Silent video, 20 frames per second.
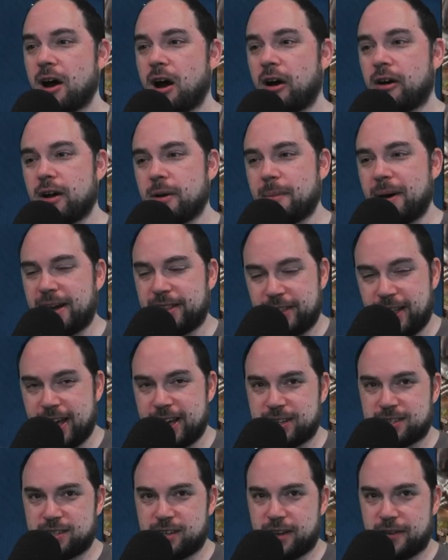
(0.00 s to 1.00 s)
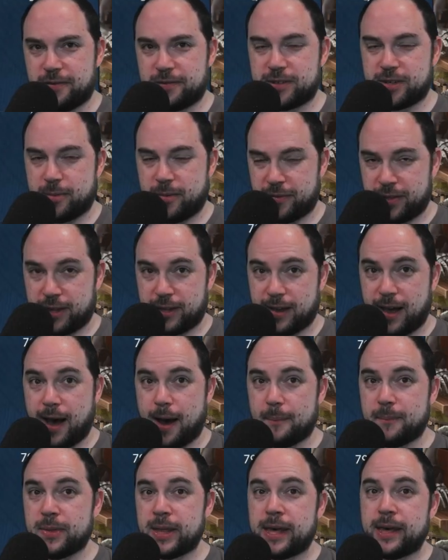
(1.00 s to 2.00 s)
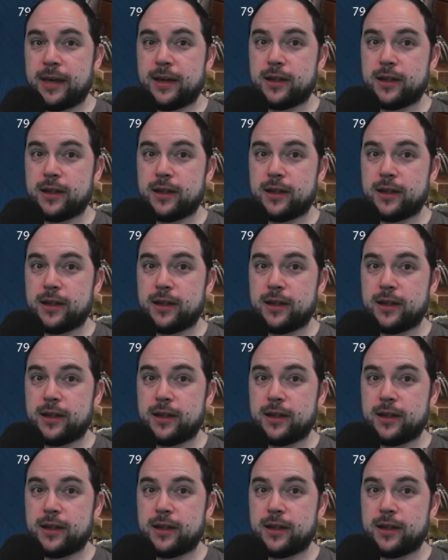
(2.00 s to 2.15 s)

are in my list of some of the top